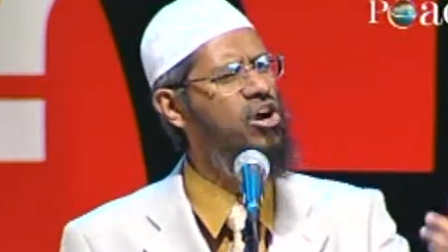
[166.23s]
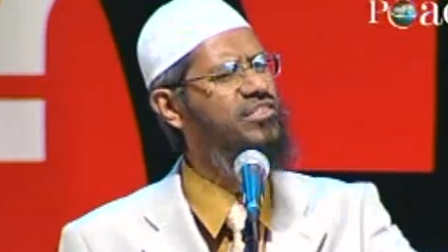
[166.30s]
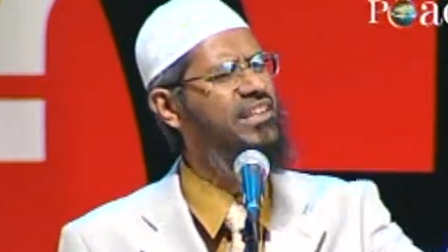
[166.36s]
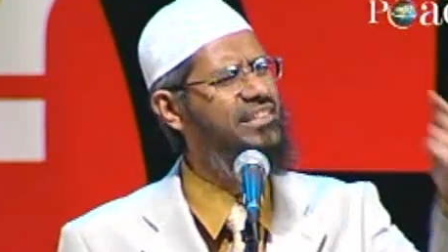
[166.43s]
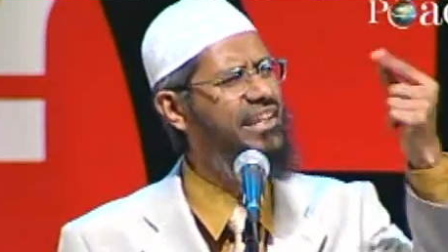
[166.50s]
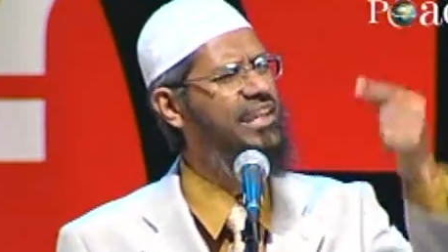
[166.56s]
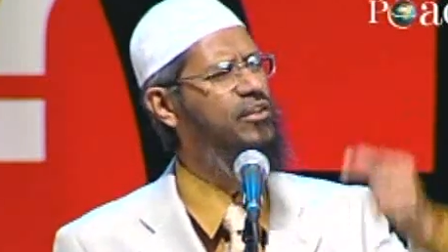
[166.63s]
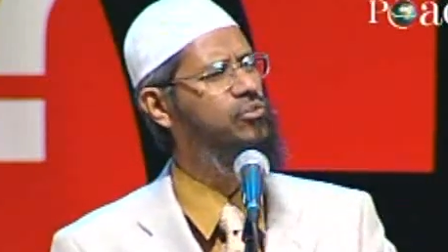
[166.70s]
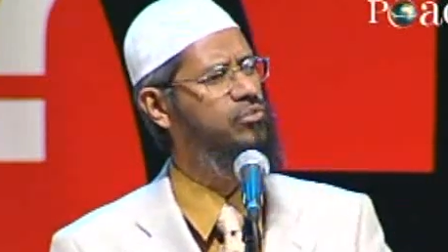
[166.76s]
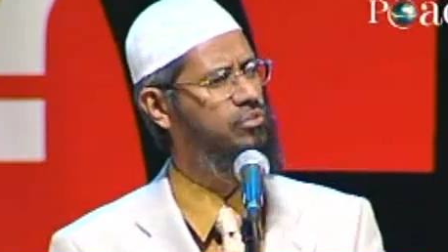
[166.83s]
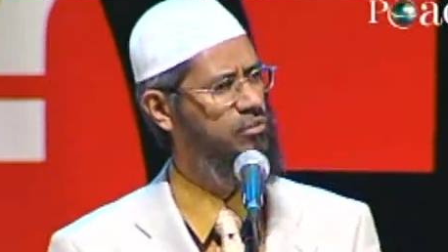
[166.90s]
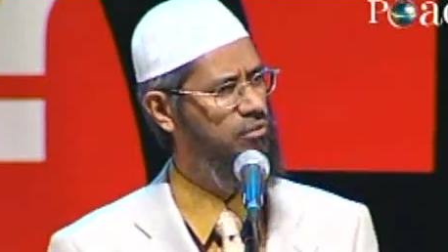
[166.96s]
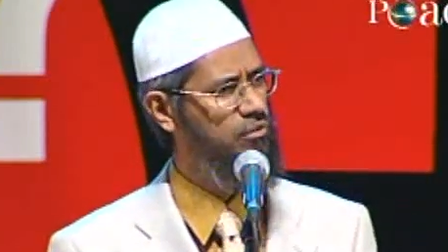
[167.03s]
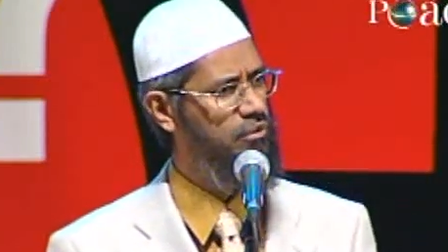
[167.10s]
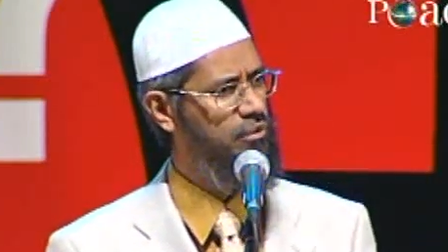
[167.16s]
did they
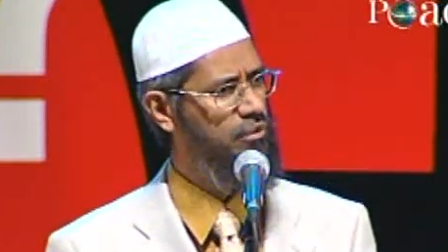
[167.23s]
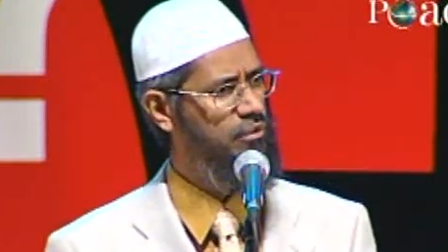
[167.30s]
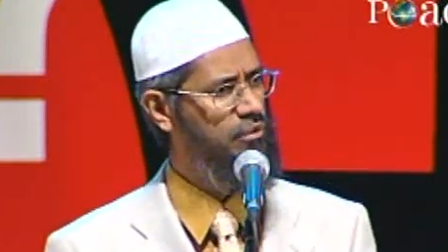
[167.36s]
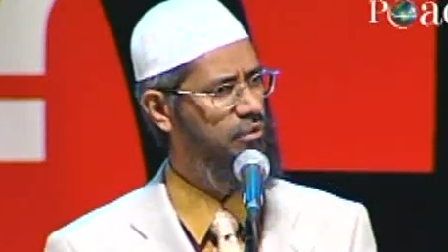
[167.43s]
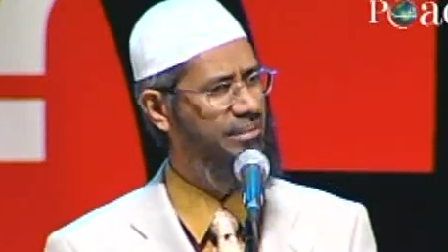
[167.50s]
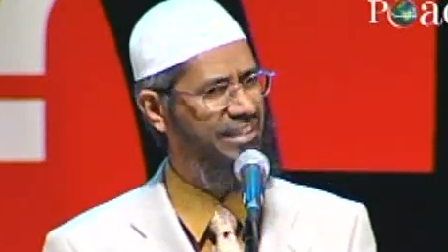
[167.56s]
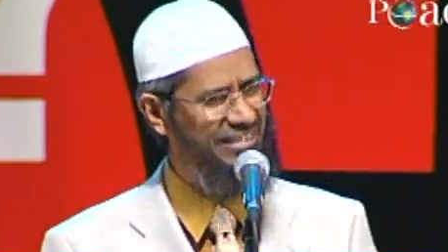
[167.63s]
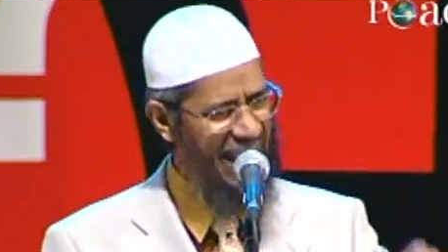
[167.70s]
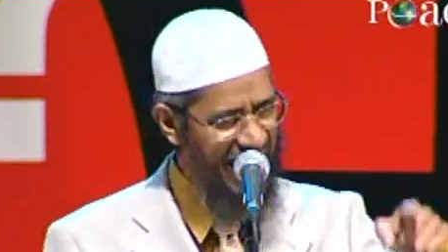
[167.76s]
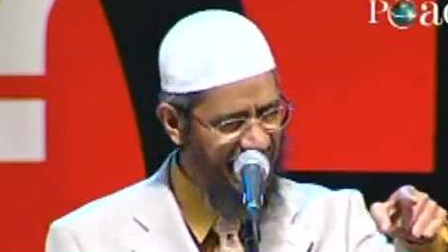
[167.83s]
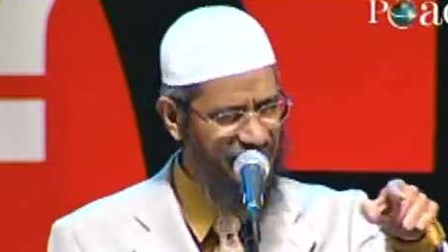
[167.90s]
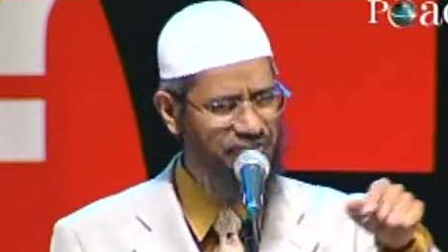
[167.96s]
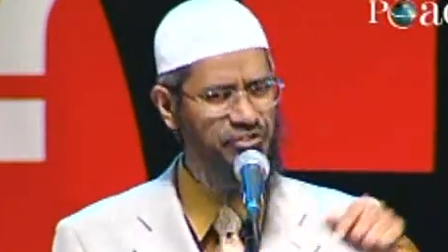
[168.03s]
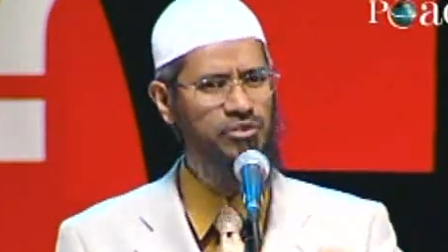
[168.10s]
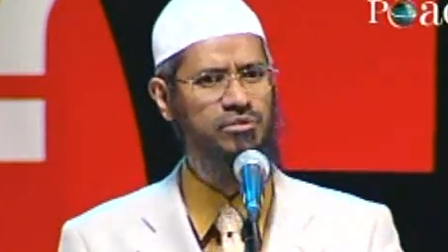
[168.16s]
do? Did they
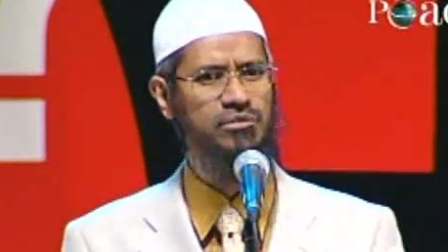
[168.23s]
harass you?